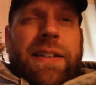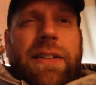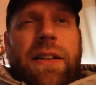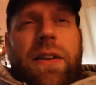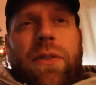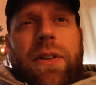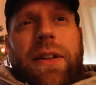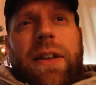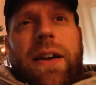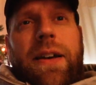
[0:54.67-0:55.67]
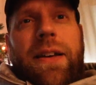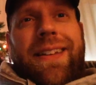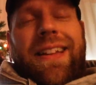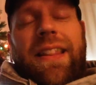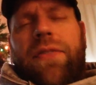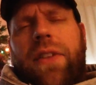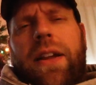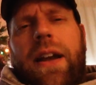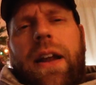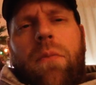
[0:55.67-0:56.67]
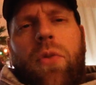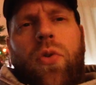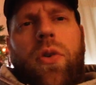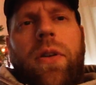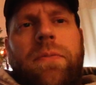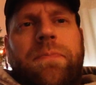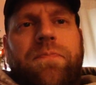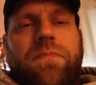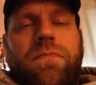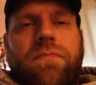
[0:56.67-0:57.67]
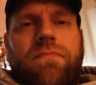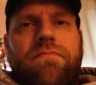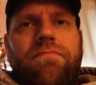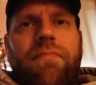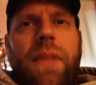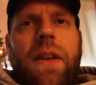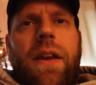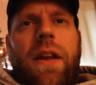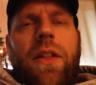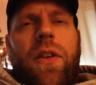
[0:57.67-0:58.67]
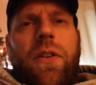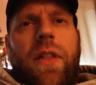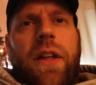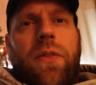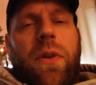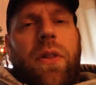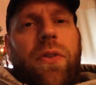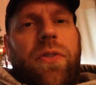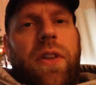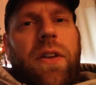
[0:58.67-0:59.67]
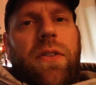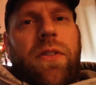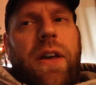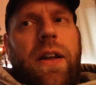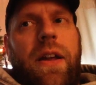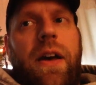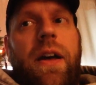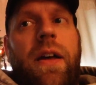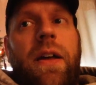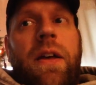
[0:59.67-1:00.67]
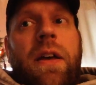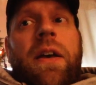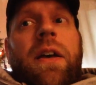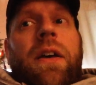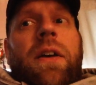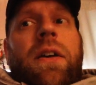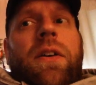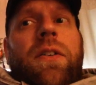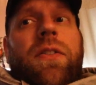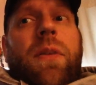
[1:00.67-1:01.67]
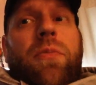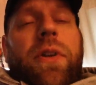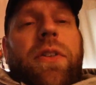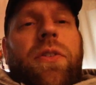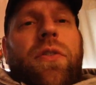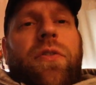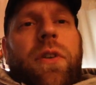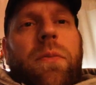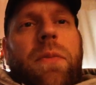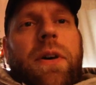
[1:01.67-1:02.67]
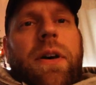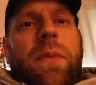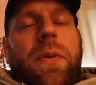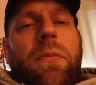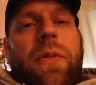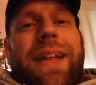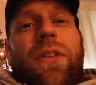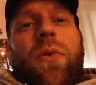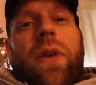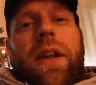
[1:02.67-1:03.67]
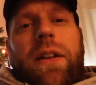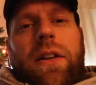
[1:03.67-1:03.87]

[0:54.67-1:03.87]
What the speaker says: Not really in the lifting kind of mood. And I think that's one of those things that separates you from people that don't get it